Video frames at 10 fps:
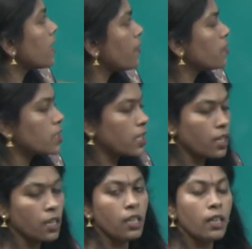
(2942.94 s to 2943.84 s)

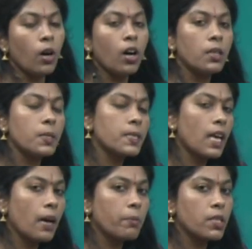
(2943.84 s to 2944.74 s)
lifestyle. All this
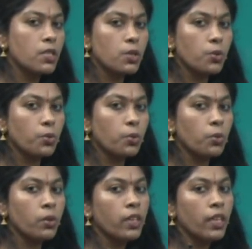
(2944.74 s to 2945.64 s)
happens due
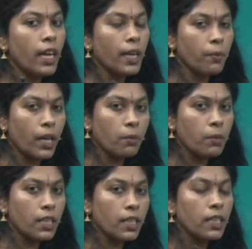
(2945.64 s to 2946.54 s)
to
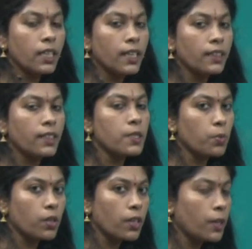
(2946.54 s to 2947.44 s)
environmental ethics
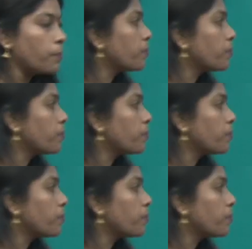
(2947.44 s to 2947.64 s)
only.